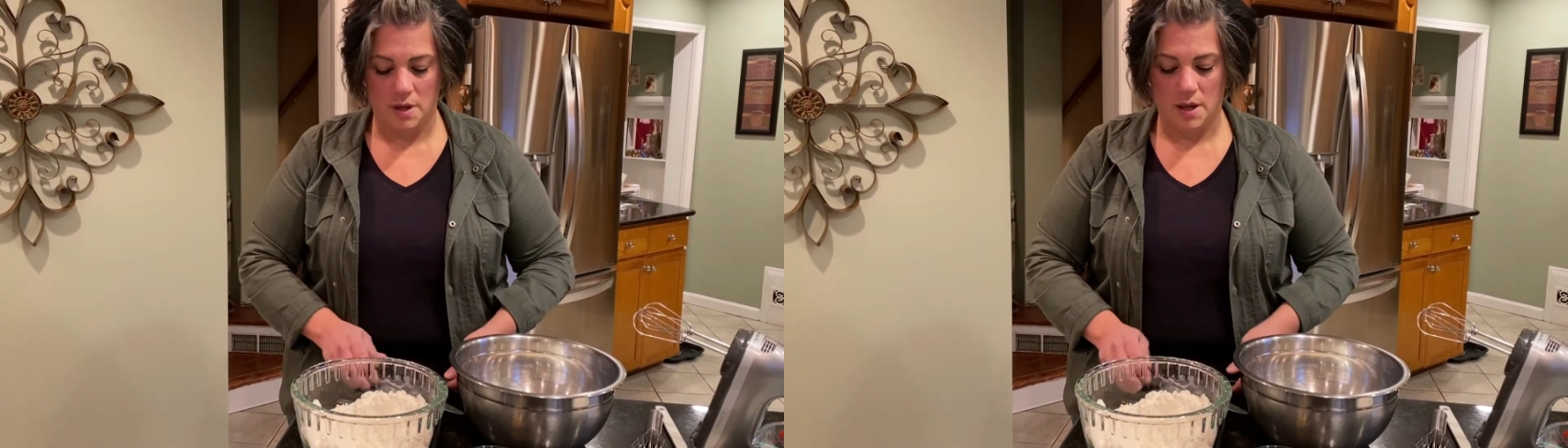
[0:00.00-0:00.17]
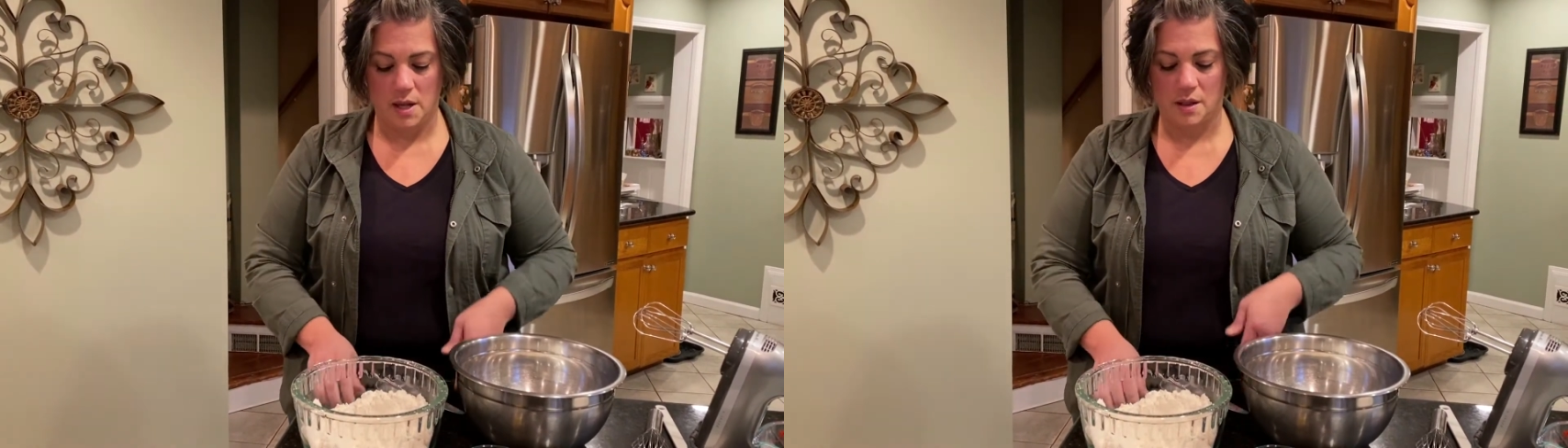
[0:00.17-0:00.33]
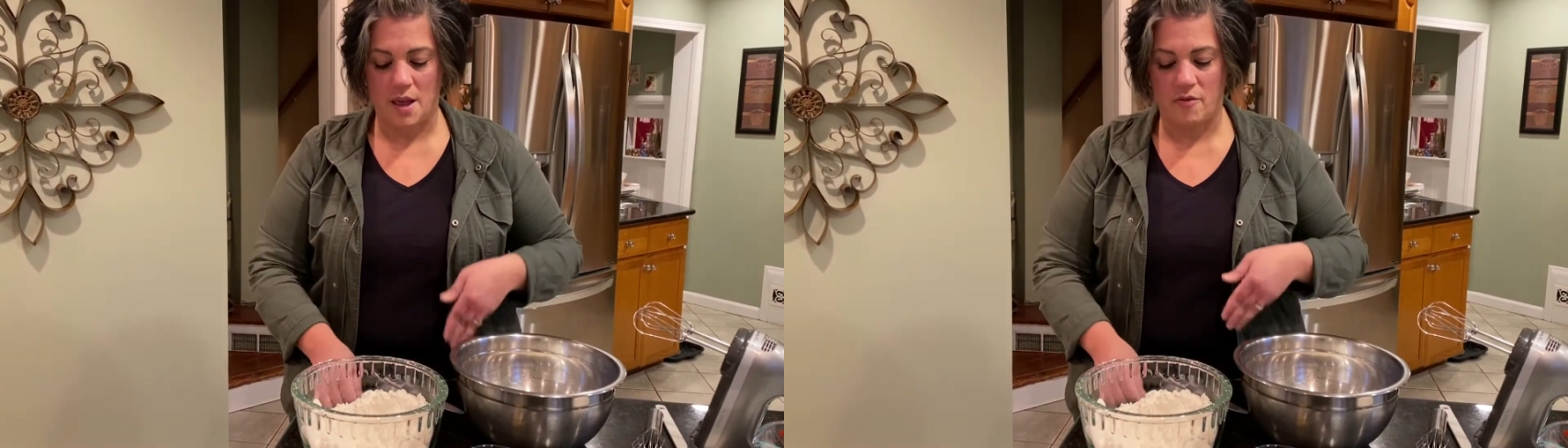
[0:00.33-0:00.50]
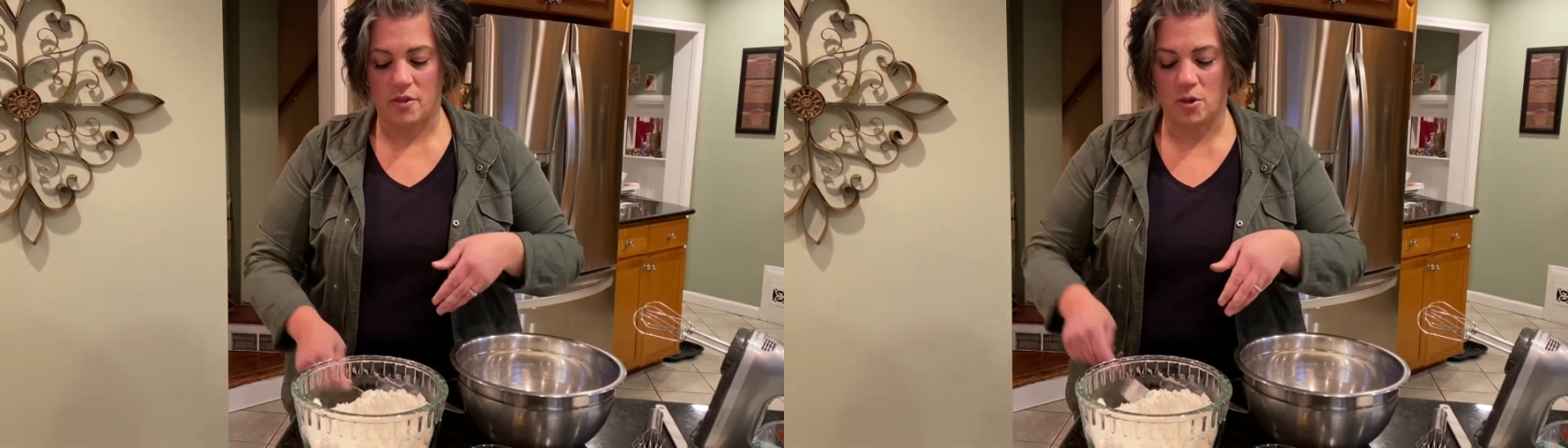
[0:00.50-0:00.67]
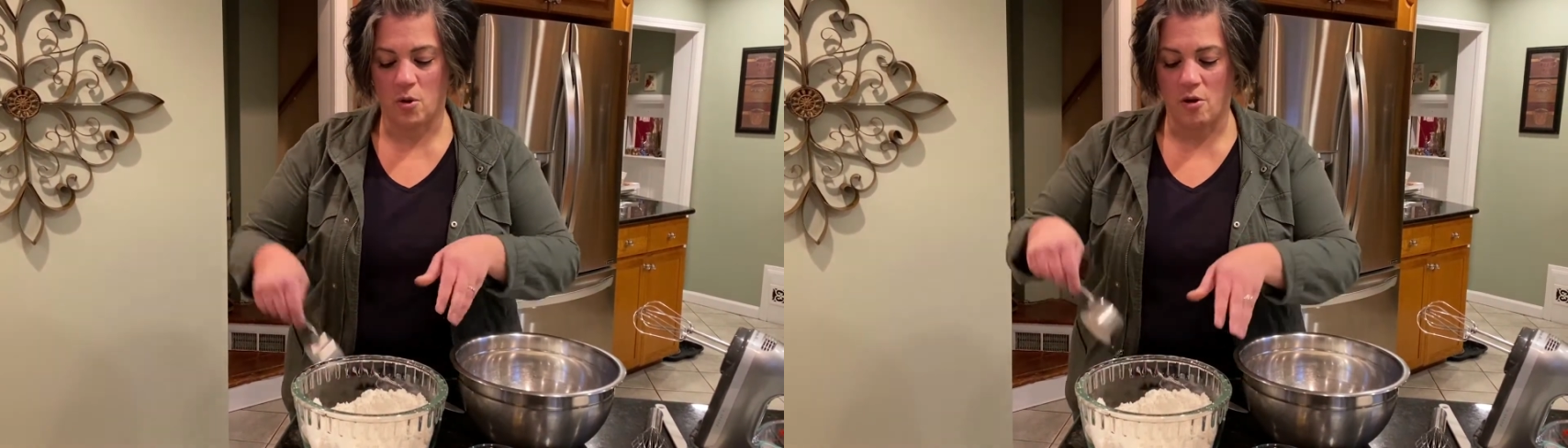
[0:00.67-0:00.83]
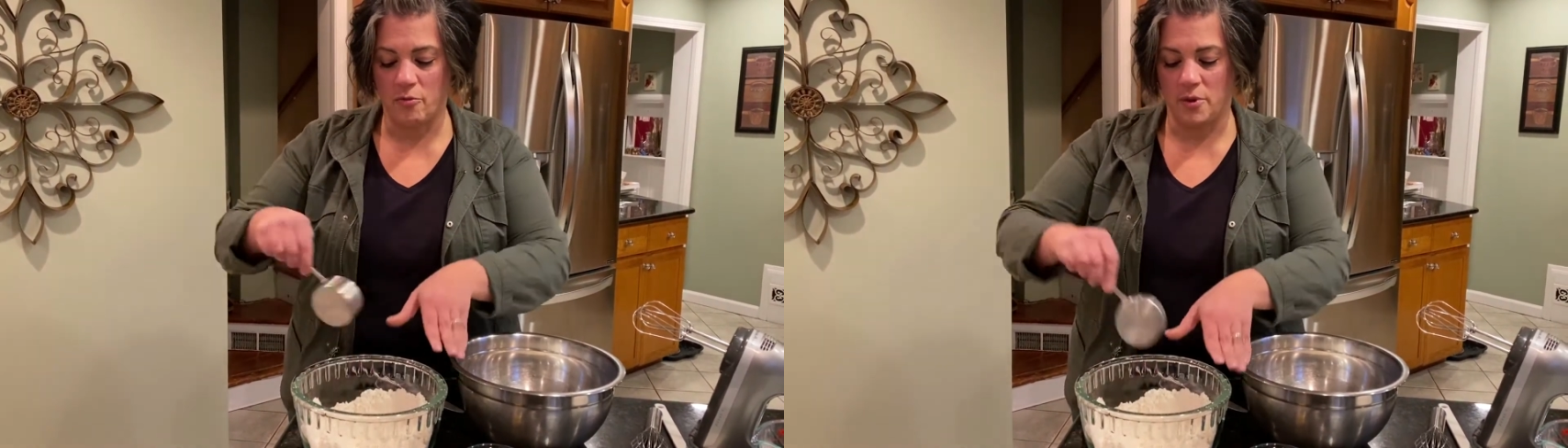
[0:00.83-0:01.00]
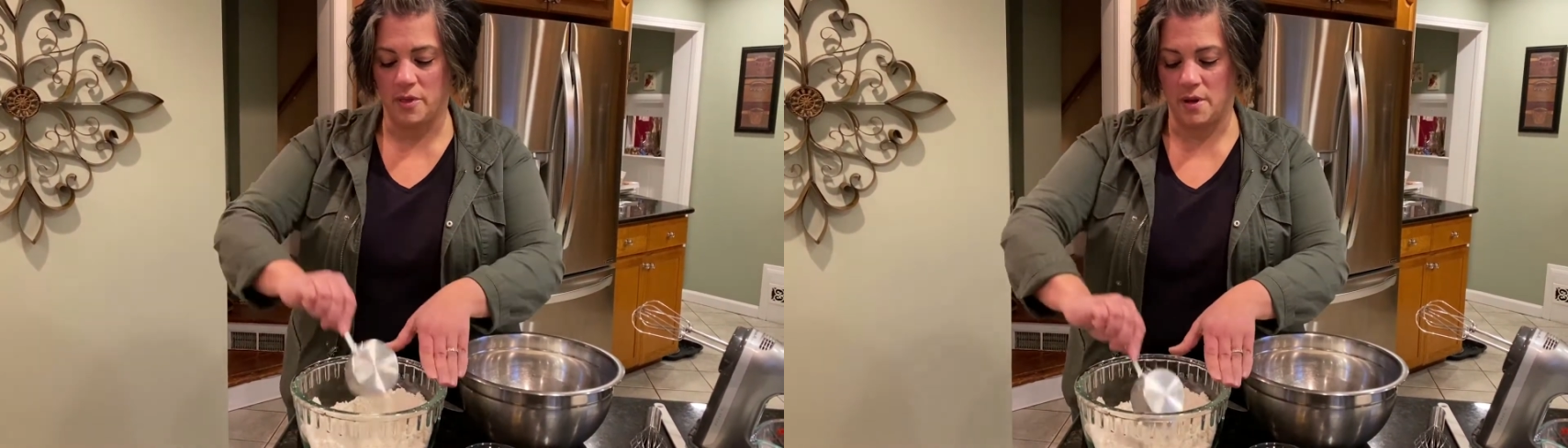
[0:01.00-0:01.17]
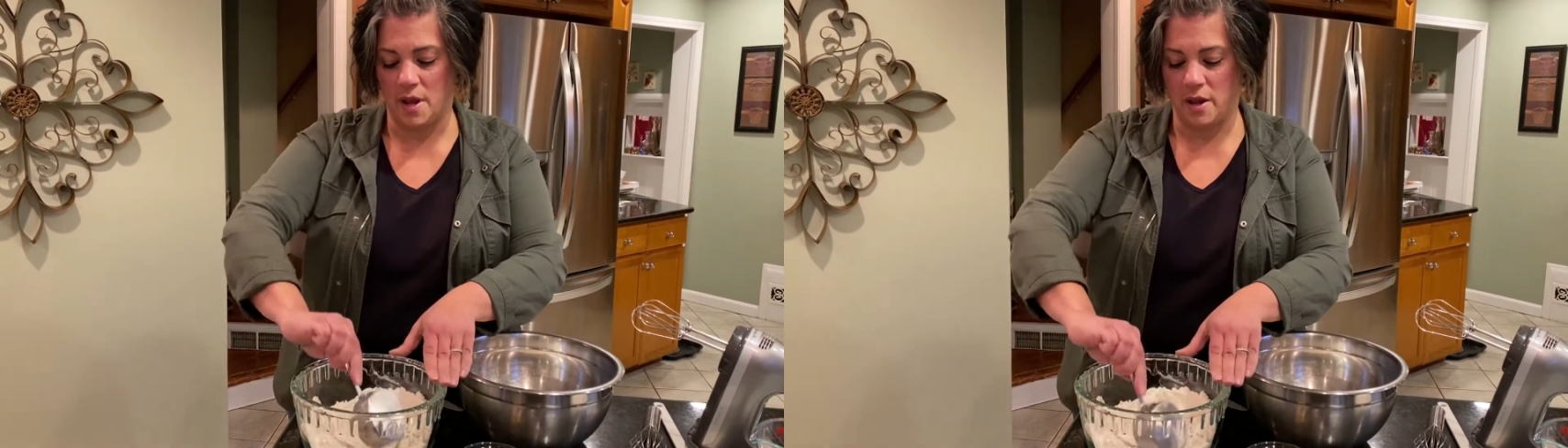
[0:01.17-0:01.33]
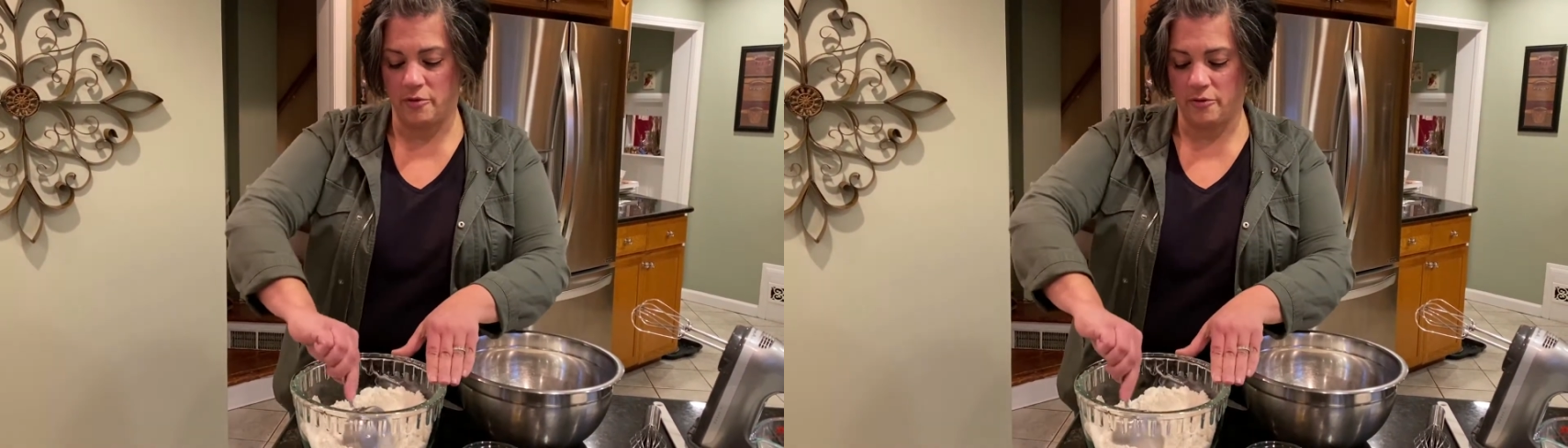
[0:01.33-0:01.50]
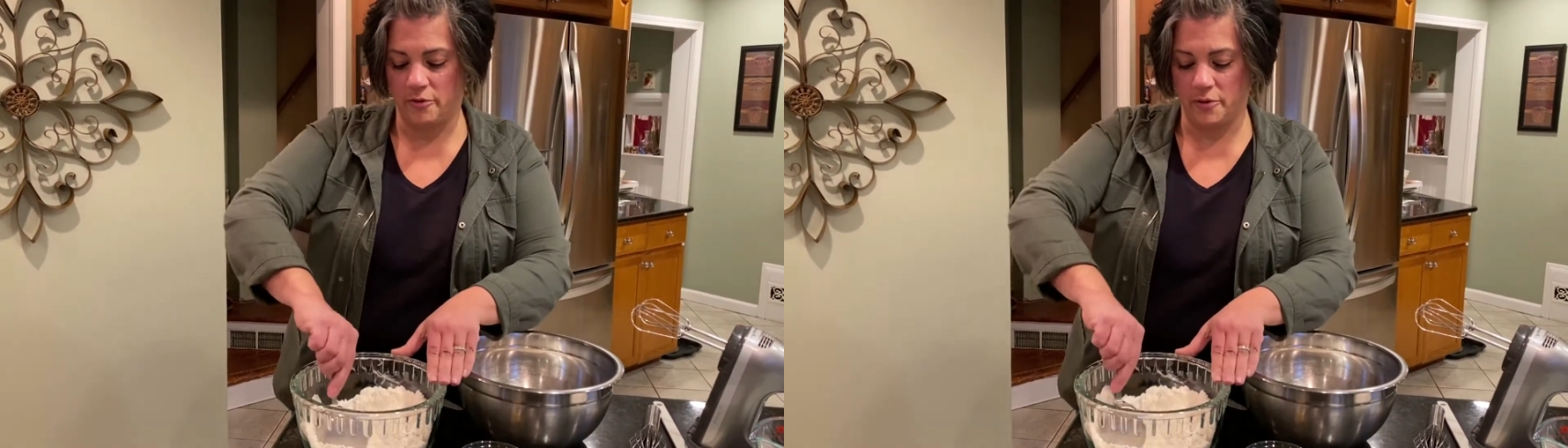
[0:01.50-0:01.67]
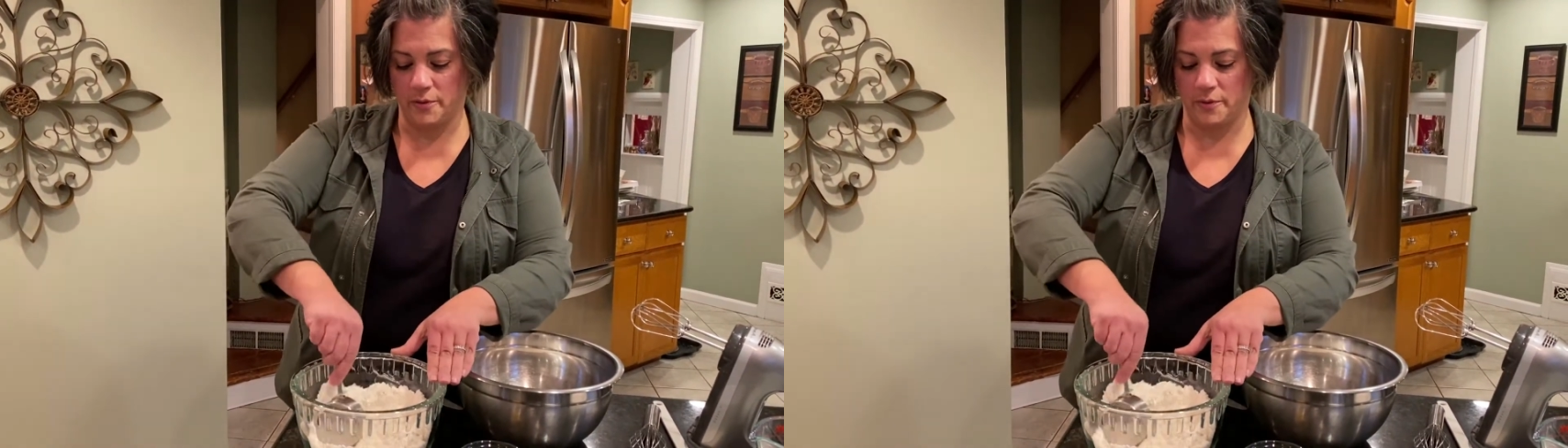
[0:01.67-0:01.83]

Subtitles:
And level it off with the knife.